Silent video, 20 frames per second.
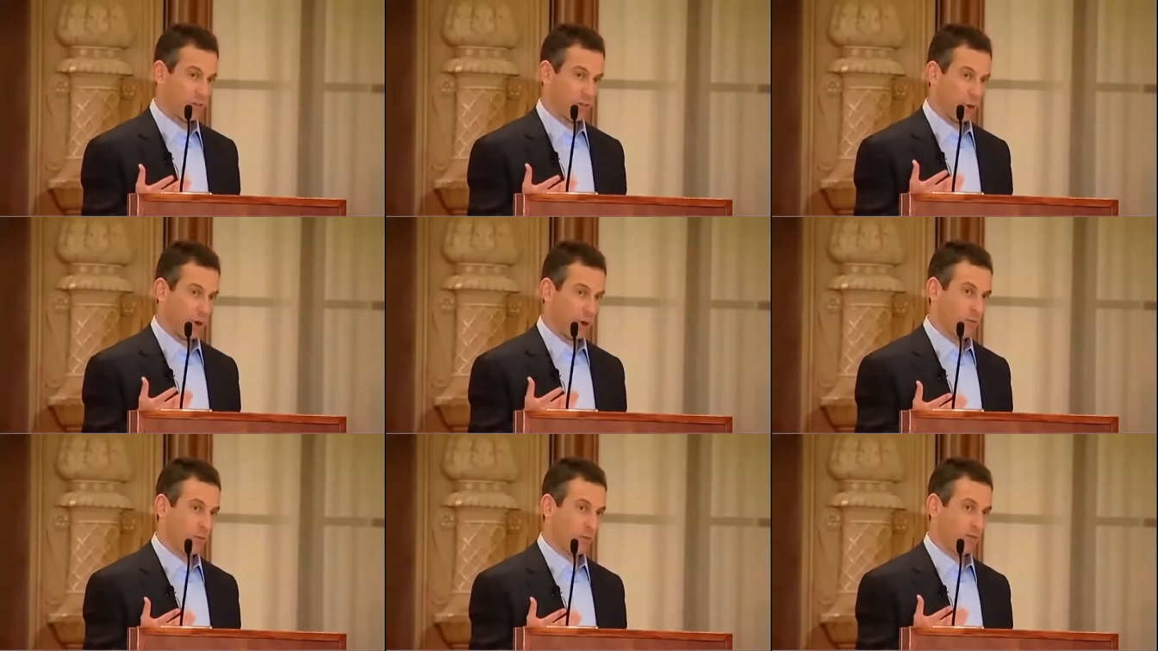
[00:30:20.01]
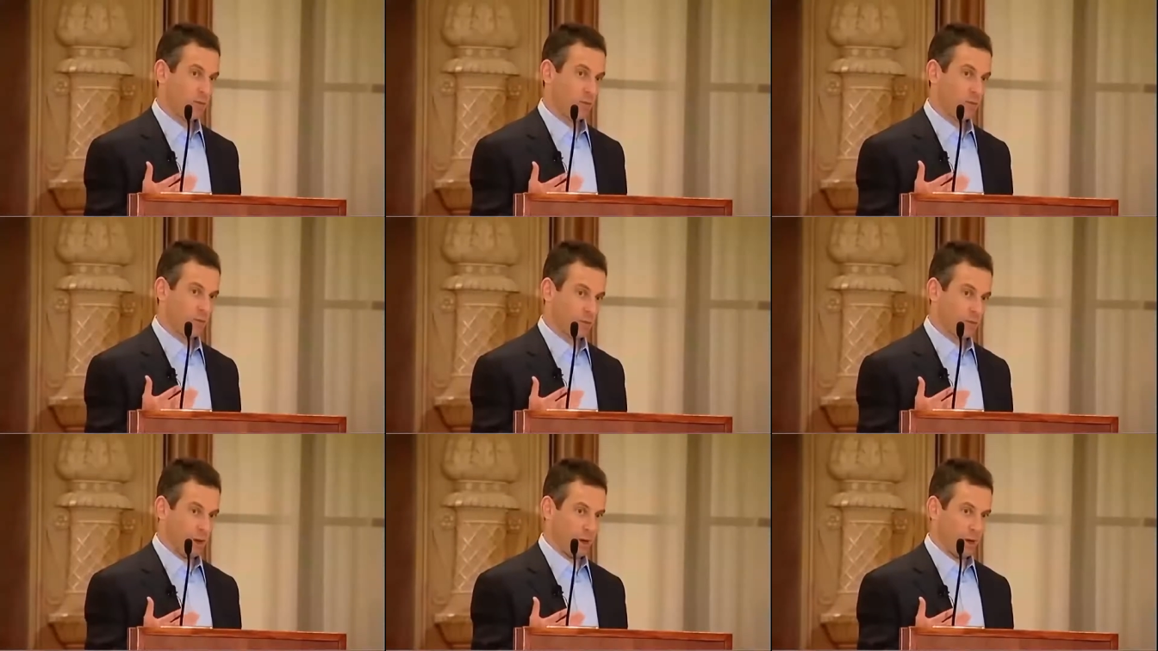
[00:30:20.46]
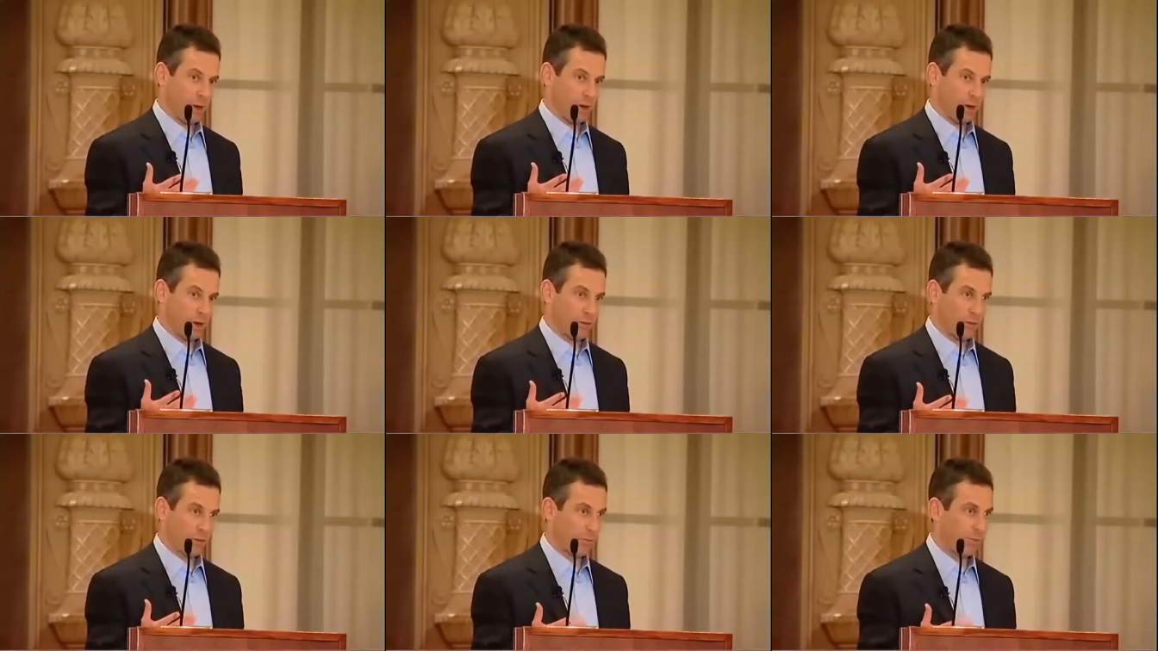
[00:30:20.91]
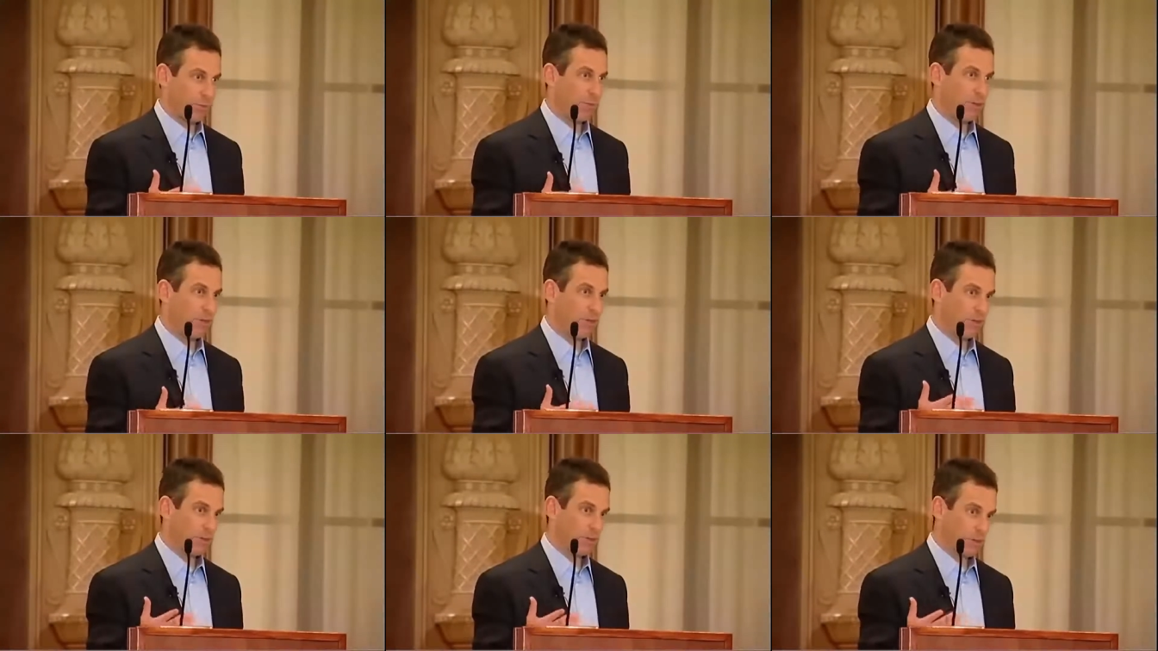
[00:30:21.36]
Their apartment was bugged for
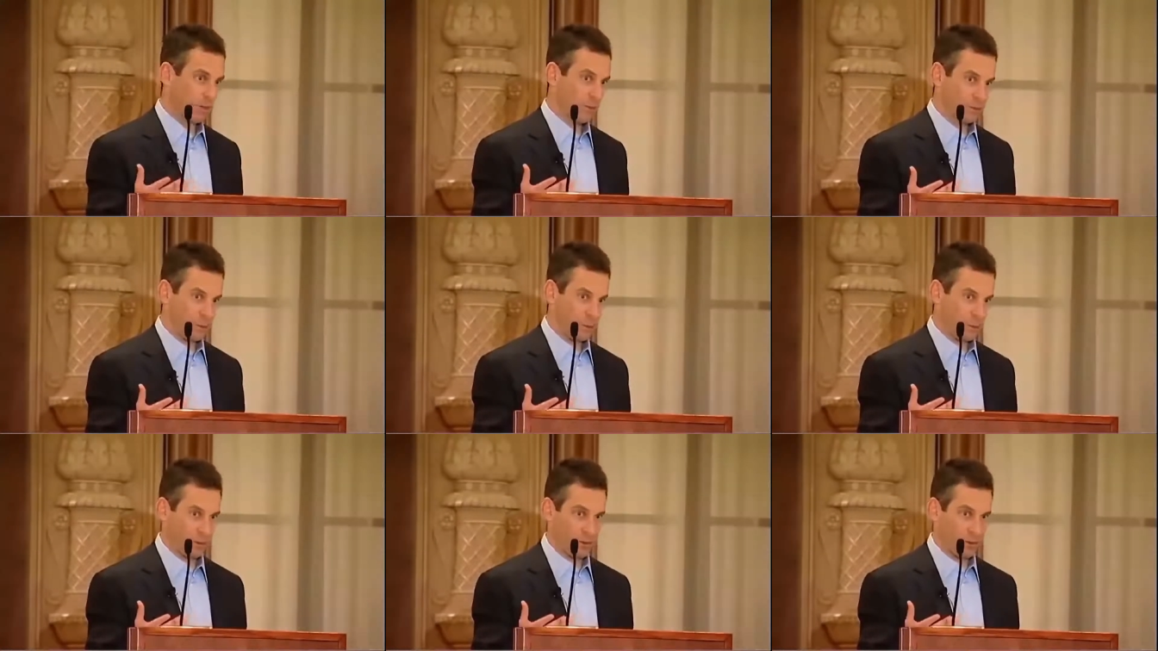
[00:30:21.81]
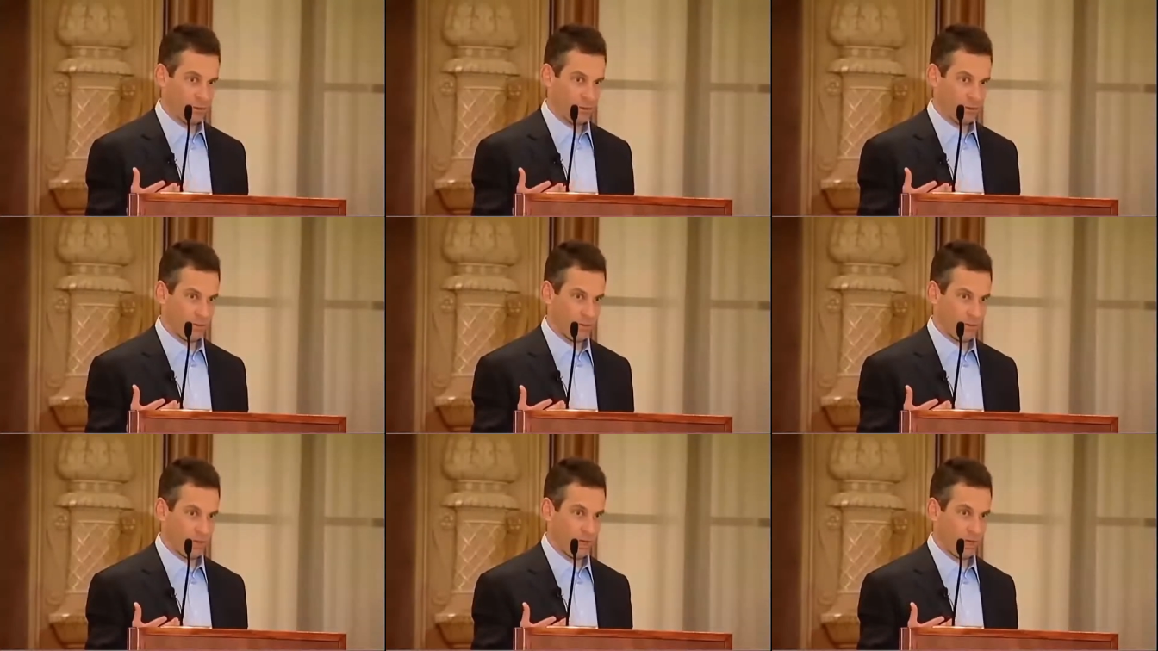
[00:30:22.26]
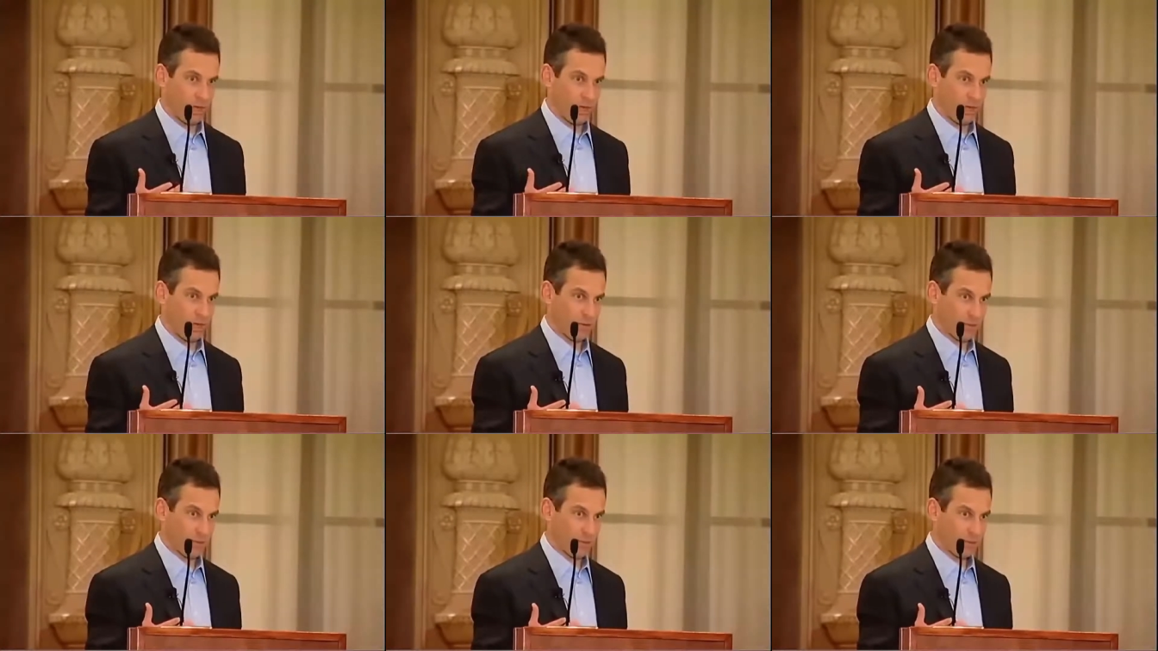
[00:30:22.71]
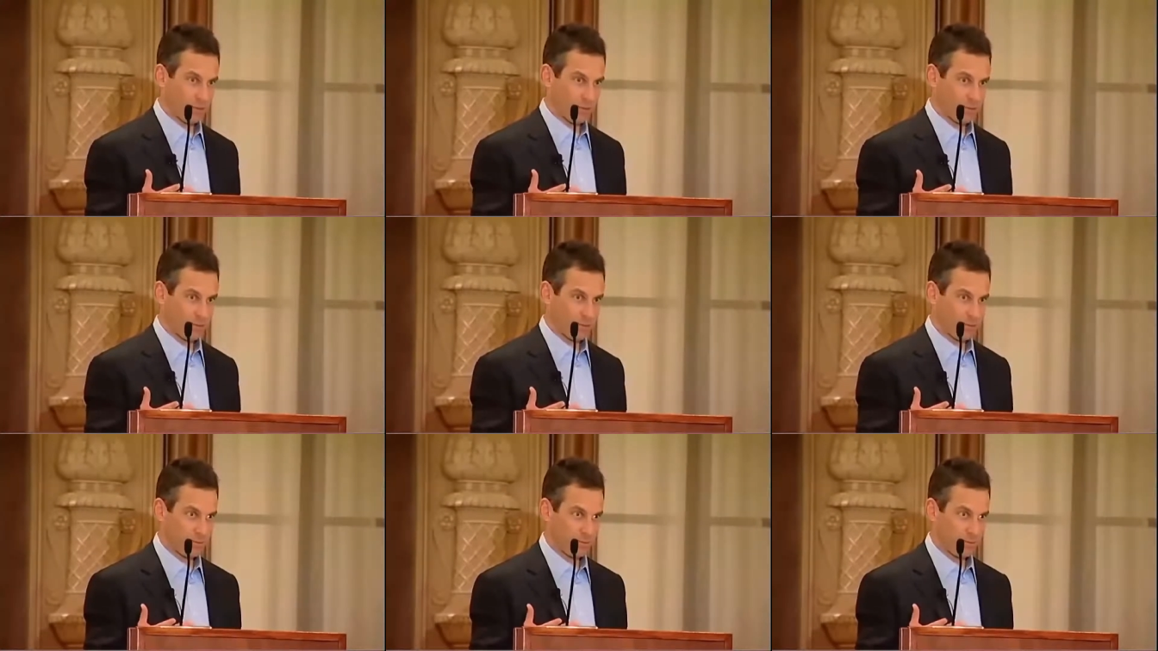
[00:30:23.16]
months before 9 11.